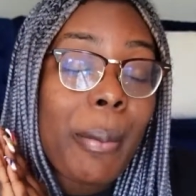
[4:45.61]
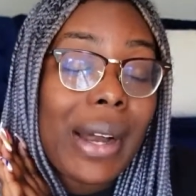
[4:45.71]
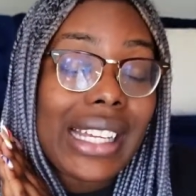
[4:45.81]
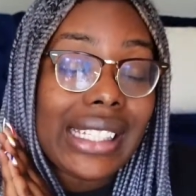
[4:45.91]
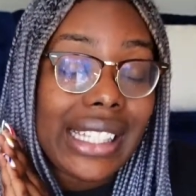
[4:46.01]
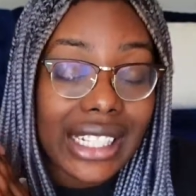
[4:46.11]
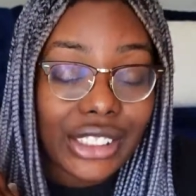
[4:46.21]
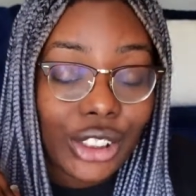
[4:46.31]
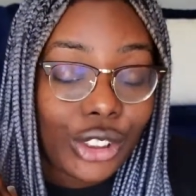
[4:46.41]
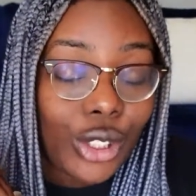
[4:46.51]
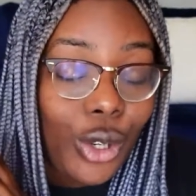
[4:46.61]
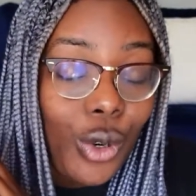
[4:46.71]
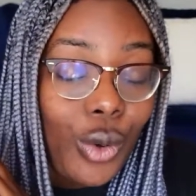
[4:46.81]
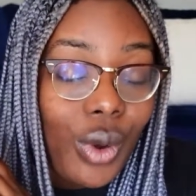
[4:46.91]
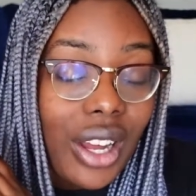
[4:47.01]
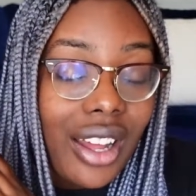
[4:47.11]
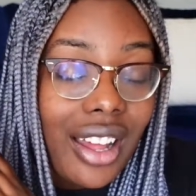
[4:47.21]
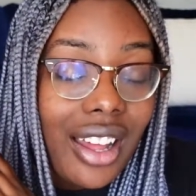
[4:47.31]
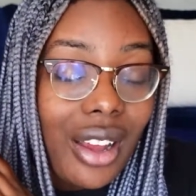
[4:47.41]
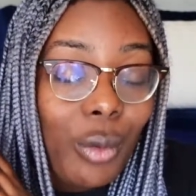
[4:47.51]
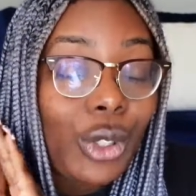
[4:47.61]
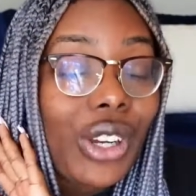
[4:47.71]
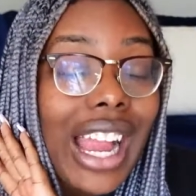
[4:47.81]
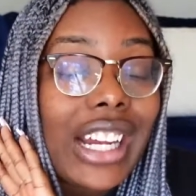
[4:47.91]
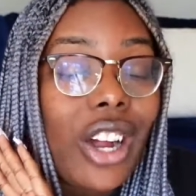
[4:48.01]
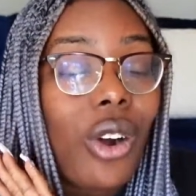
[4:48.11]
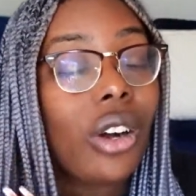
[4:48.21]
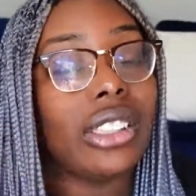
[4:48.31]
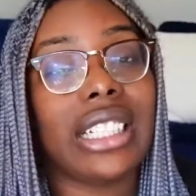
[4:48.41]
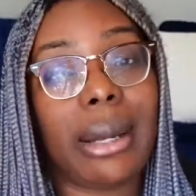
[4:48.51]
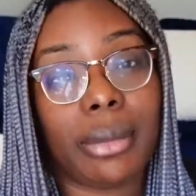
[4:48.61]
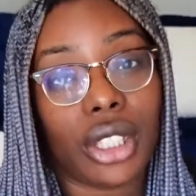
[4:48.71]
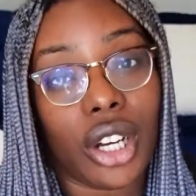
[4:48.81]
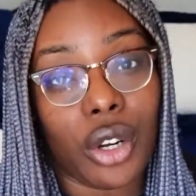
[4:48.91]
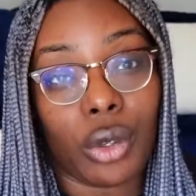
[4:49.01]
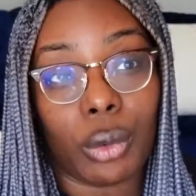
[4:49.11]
But yes, so when you're at an all-time low,